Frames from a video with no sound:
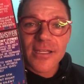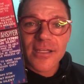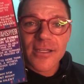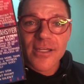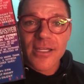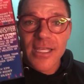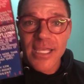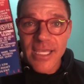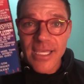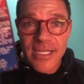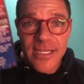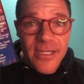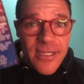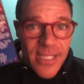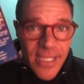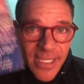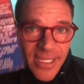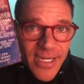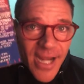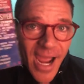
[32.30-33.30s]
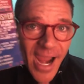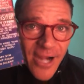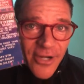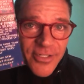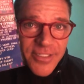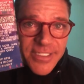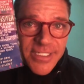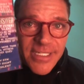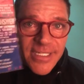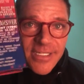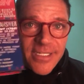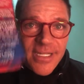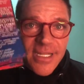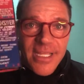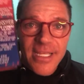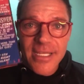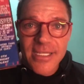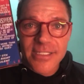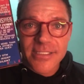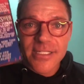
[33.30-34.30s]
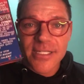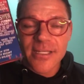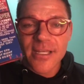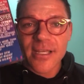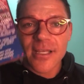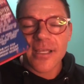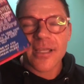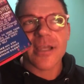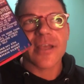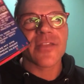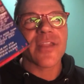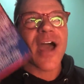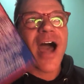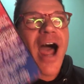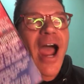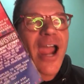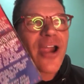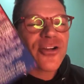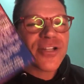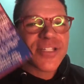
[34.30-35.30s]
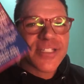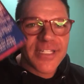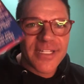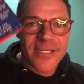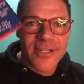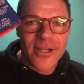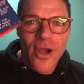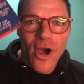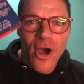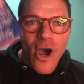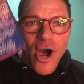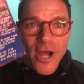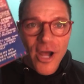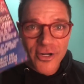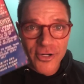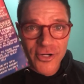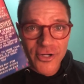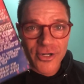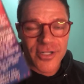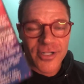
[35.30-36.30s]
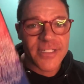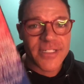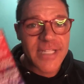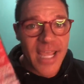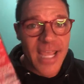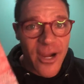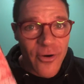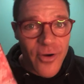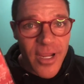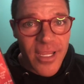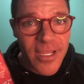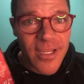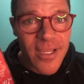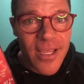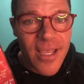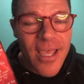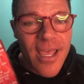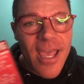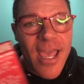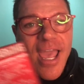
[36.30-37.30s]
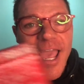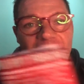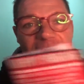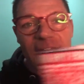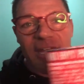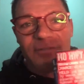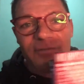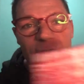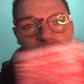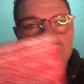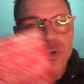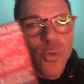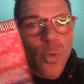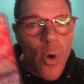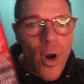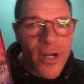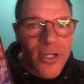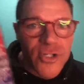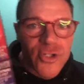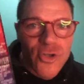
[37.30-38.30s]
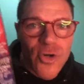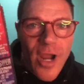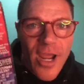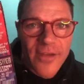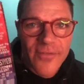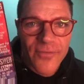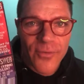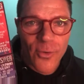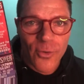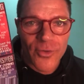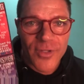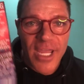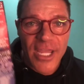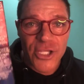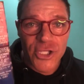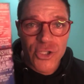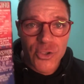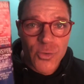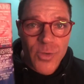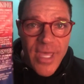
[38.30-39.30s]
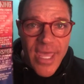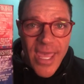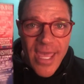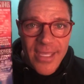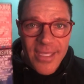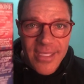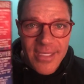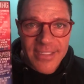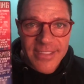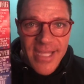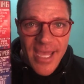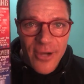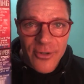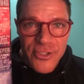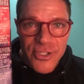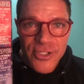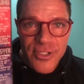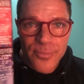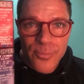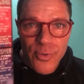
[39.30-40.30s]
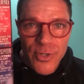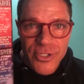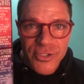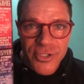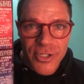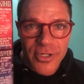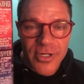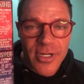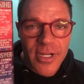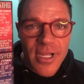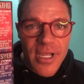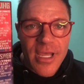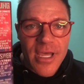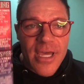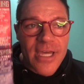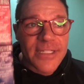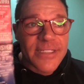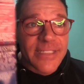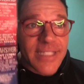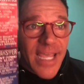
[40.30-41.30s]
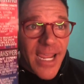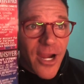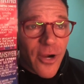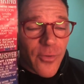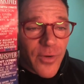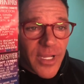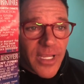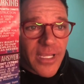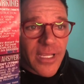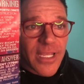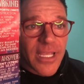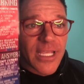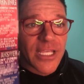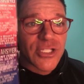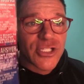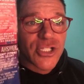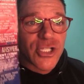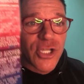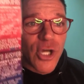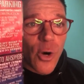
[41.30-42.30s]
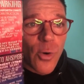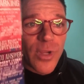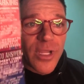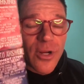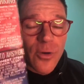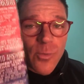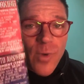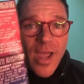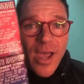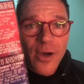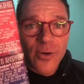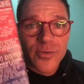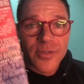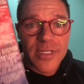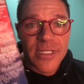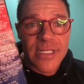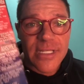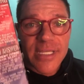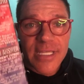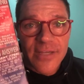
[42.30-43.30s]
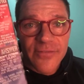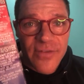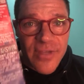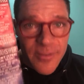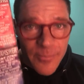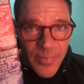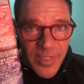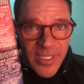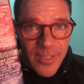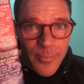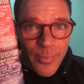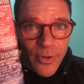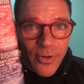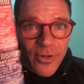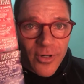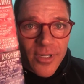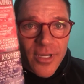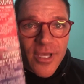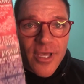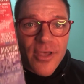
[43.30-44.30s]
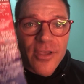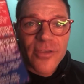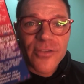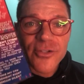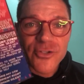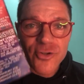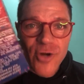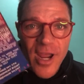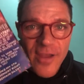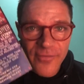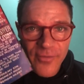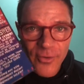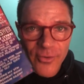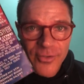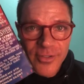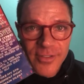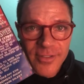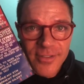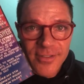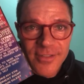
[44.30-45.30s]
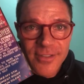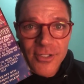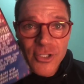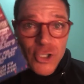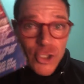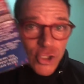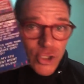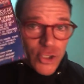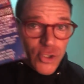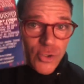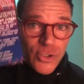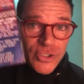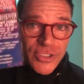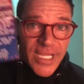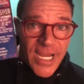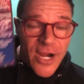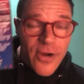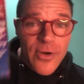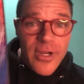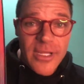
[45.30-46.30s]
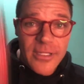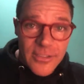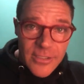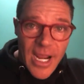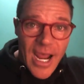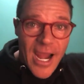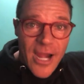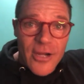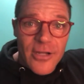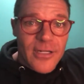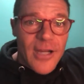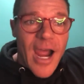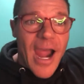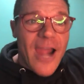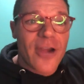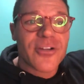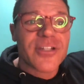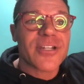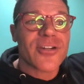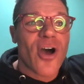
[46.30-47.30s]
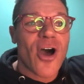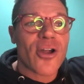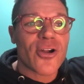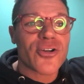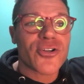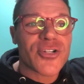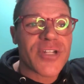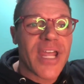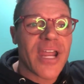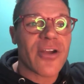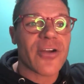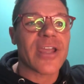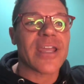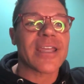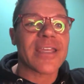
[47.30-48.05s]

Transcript: in Ironton is the Ironton auditor, Terry. And if you want a trifold and you can't get down to the printer, Terry is going around giving people the trifold. Terry, Ironton auditor Terry,